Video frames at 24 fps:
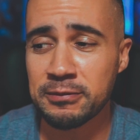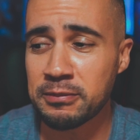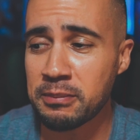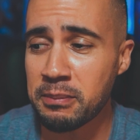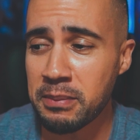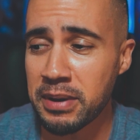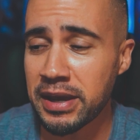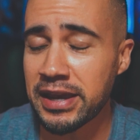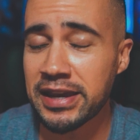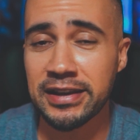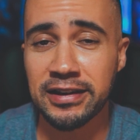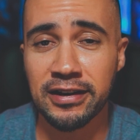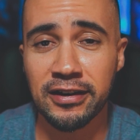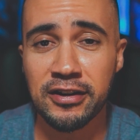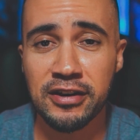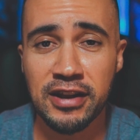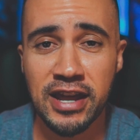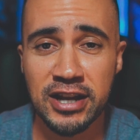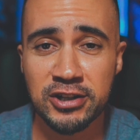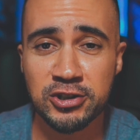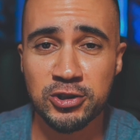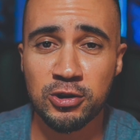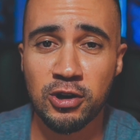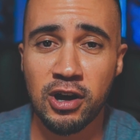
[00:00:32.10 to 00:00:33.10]
make a
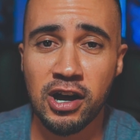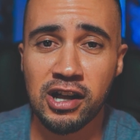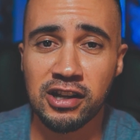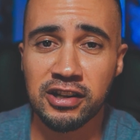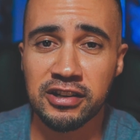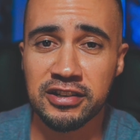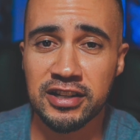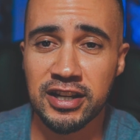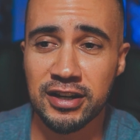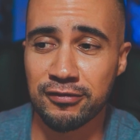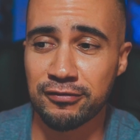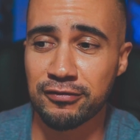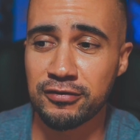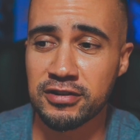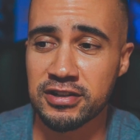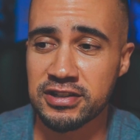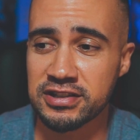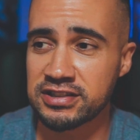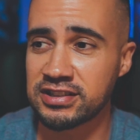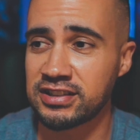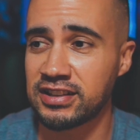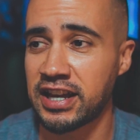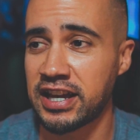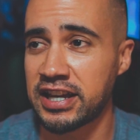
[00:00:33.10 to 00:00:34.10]
national holiday for
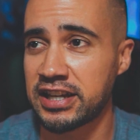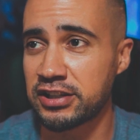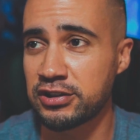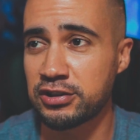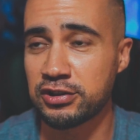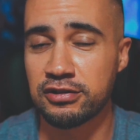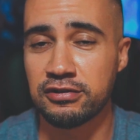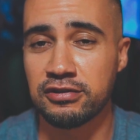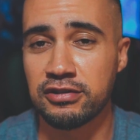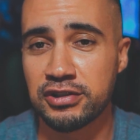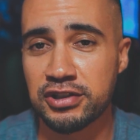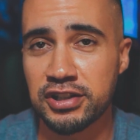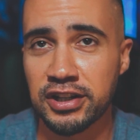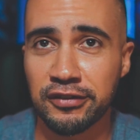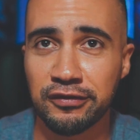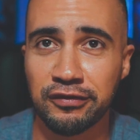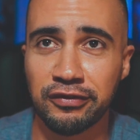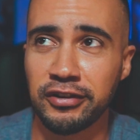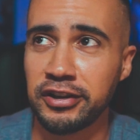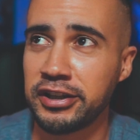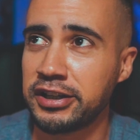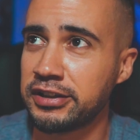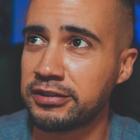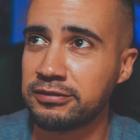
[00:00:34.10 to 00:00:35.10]
us, like Chick
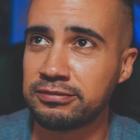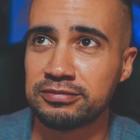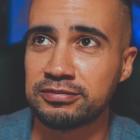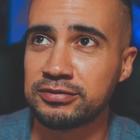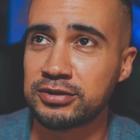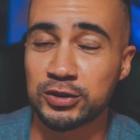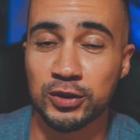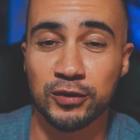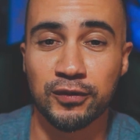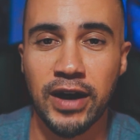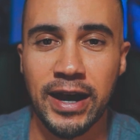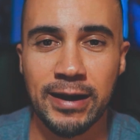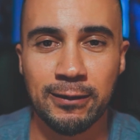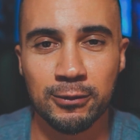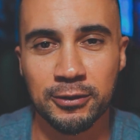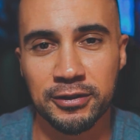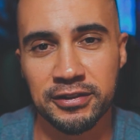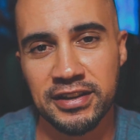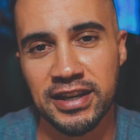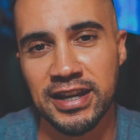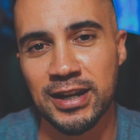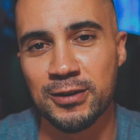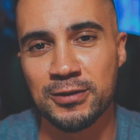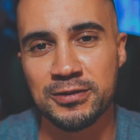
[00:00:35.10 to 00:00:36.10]
Flick Survival
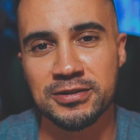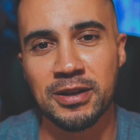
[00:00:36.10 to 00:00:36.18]
Day or